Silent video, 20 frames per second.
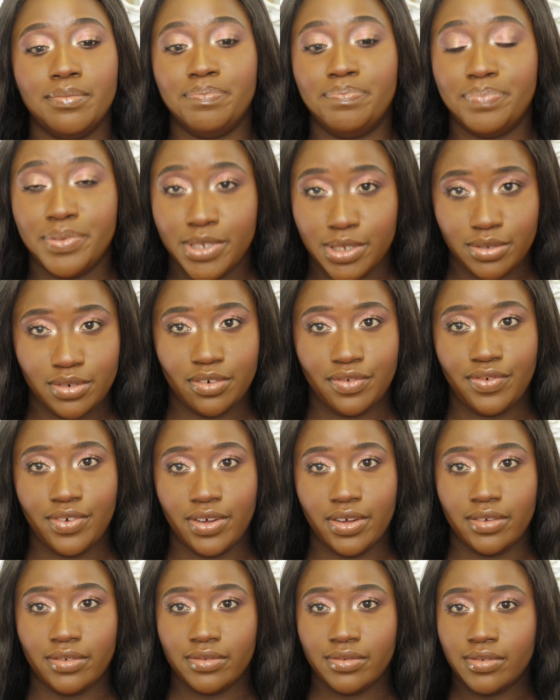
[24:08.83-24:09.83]

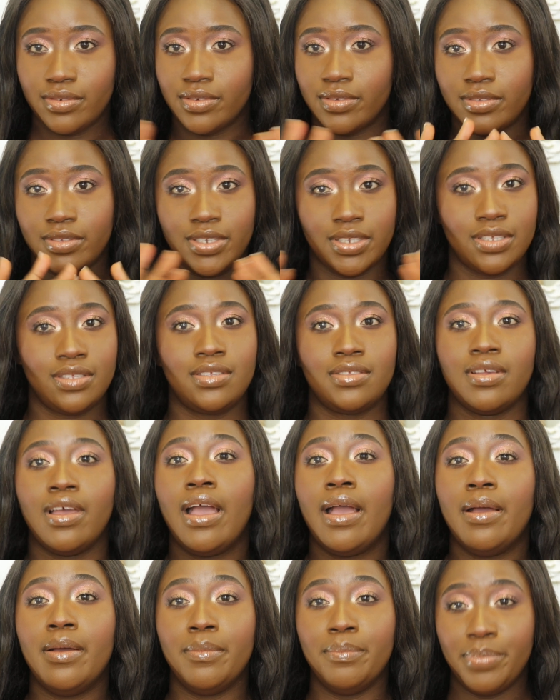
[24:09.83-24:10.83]
beautiful. Just
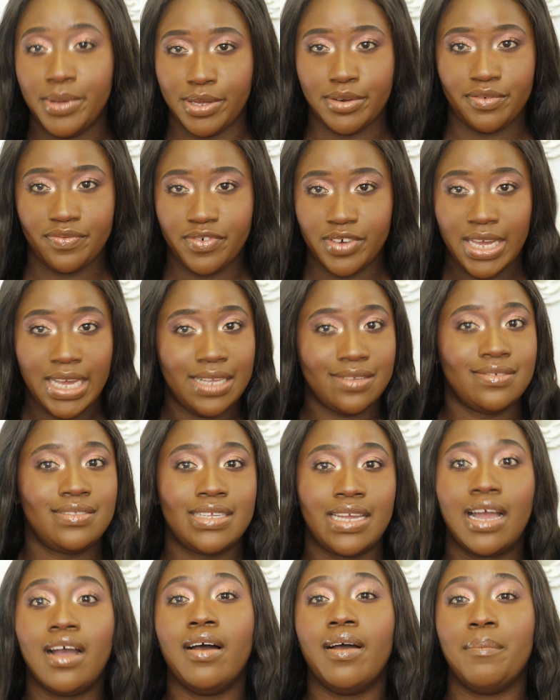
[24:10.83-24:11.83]
beautiful. Hands
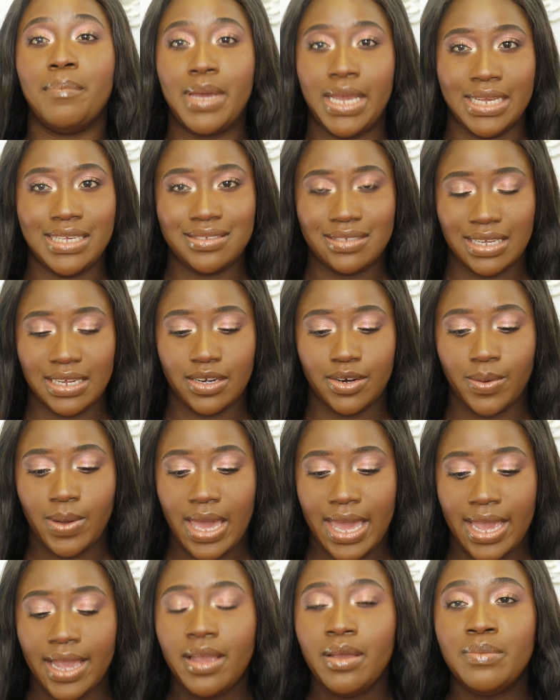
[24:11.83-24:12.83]
down amazing,
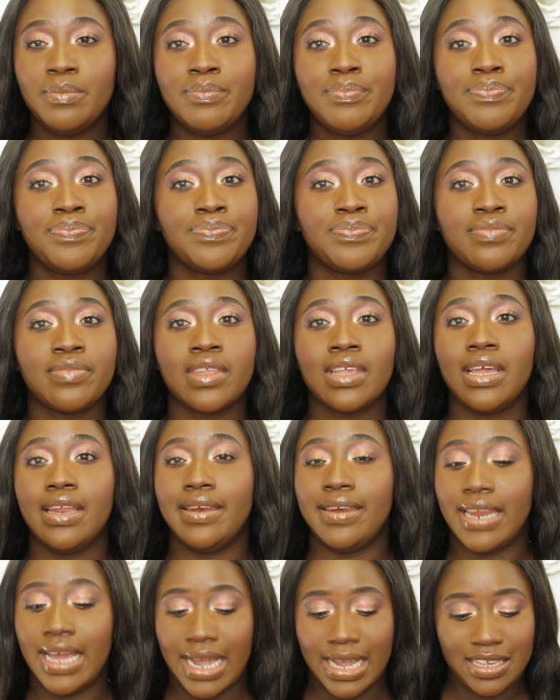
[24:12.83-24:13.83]
okay?
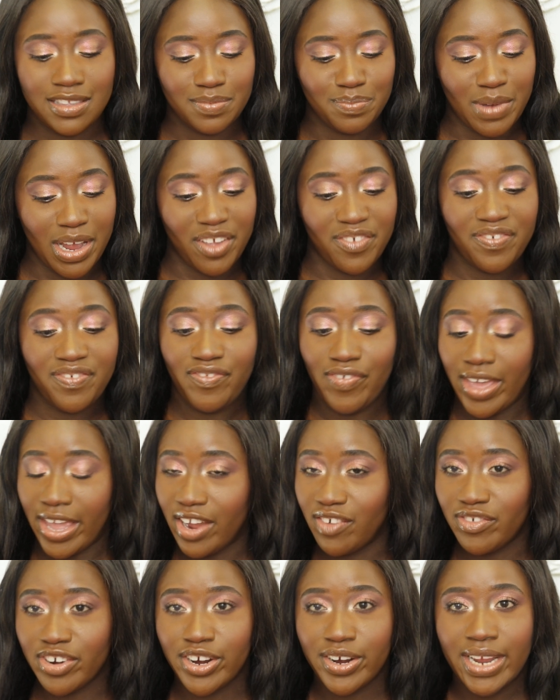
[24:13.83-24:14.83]
Nice. My
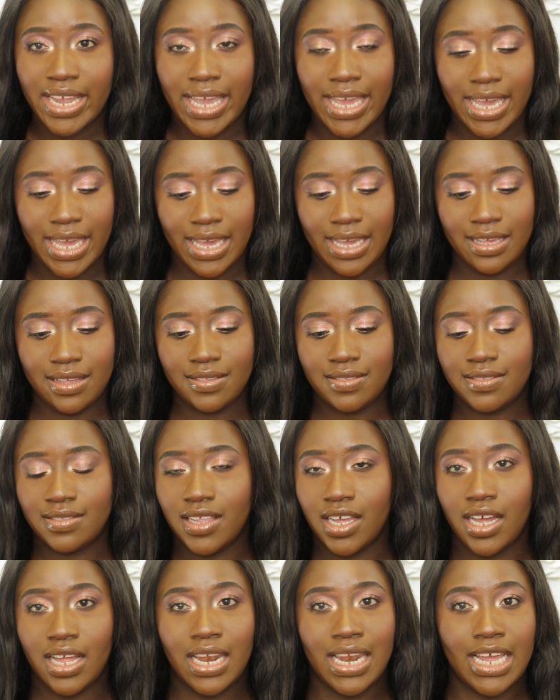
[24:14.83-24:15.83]
favorite is
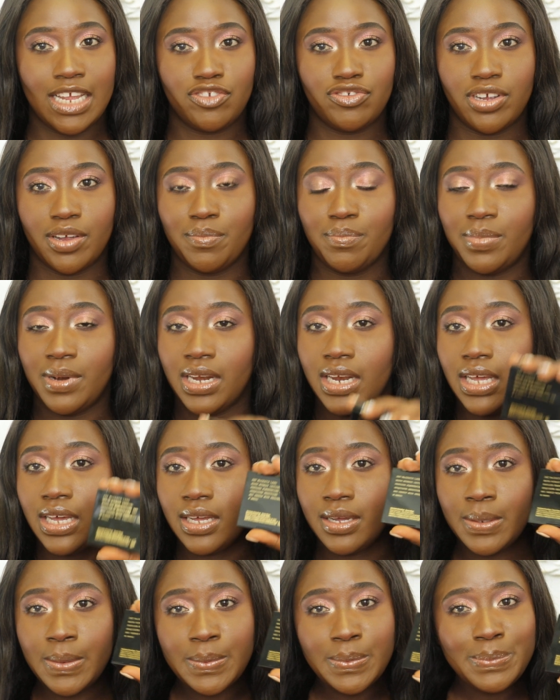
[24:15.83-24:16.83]
the Electric
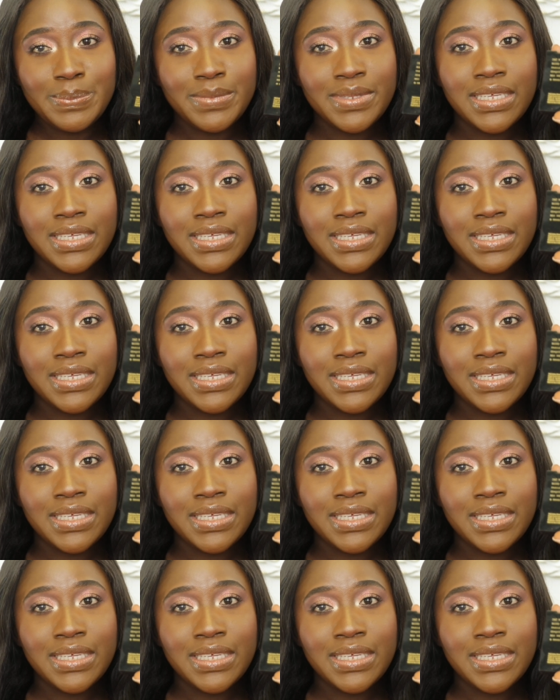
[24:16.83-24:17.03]
Bloom.